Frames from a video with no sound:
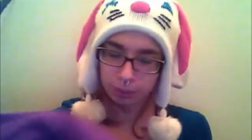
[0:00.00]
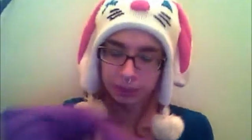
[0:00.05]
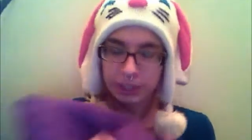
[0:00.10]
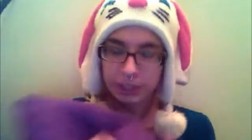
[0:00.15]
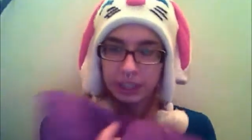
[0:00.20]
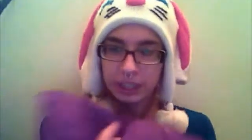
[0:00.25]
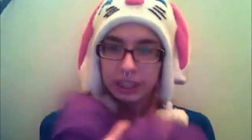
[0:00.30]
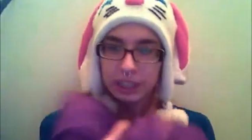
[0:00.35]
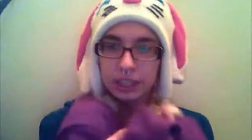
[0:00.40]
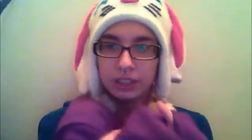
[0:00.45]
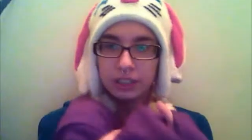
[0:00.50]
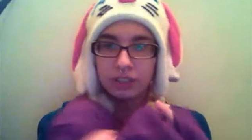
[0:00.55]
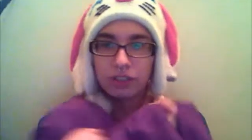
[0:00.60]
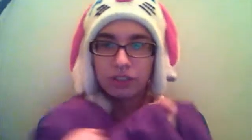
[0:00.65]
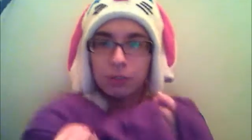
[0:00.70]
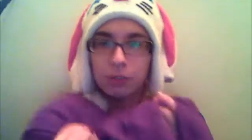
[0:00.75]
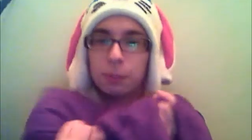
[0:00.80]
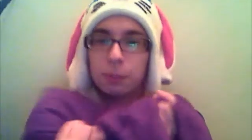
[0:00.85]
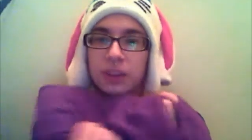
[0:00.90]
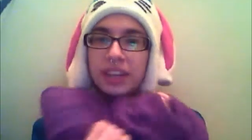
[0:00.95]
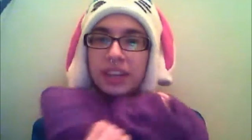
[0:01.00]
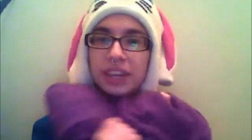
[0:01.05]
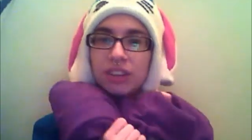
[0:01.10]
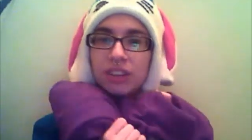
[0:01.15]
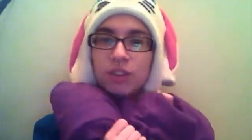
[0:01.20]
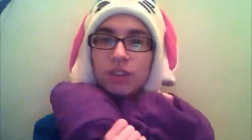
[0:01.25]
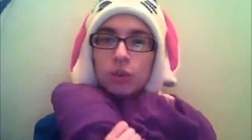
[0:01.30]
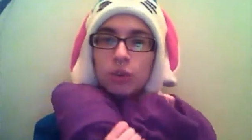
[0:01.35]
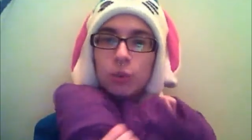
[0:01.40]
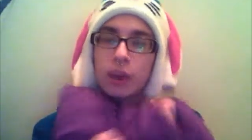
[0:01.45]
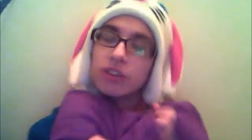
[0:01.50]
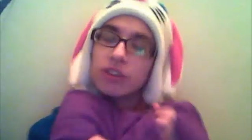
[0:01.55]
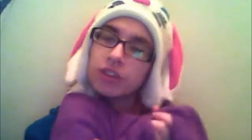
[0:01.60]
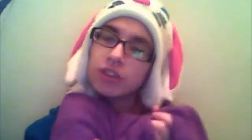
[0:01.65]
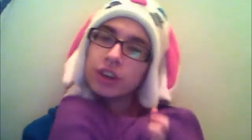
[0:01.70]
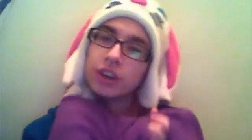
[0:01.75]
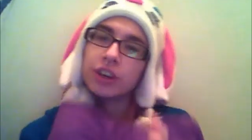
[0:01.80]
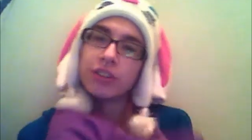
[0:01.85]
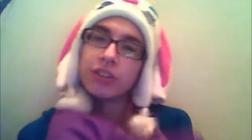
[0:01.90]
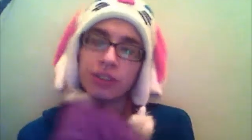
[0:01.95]
pretty, just plain
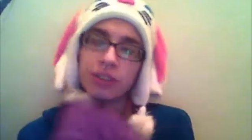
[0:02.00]
sweatshirt,